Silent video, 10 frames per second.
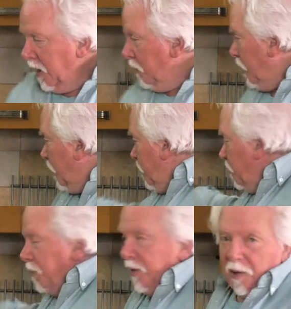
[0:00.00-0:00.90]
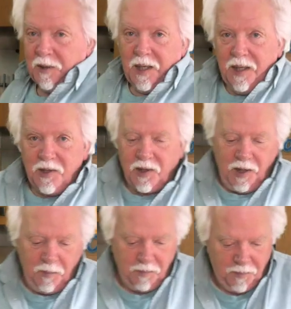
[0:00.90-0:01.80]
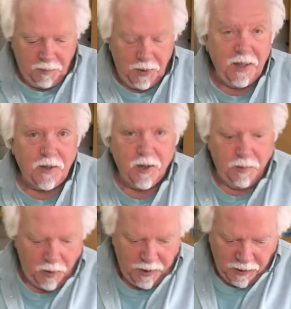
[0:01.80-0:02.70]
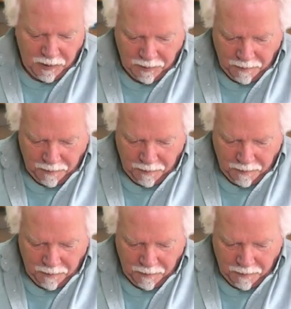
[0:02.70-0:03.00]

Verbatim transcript: And we'll put that on the heat and bring it to the boil.